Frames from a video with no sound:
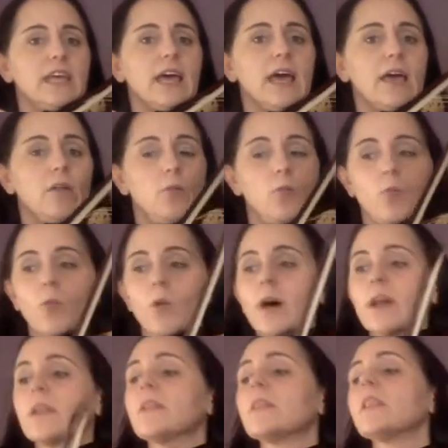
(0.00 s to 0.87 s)
that
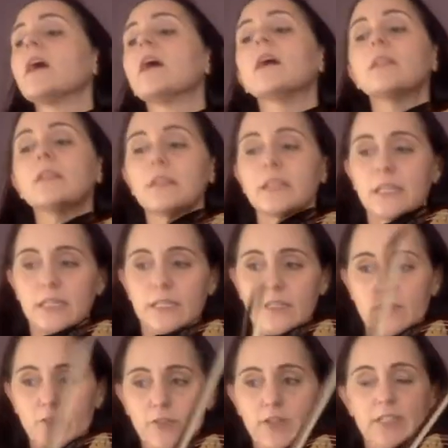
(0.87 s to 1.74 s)
one
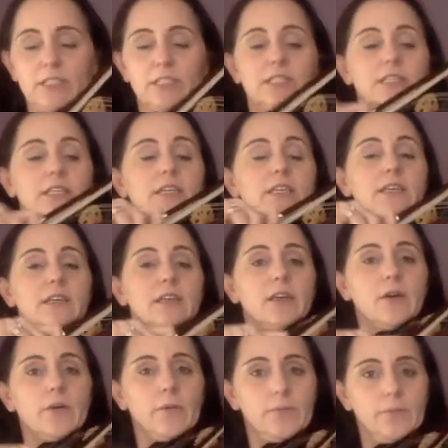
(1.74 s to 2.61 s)
lolly, right say
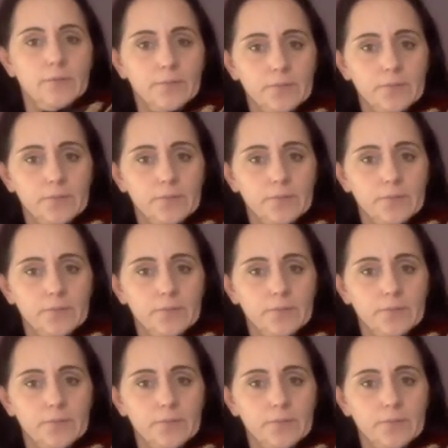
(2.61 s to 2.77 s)
go.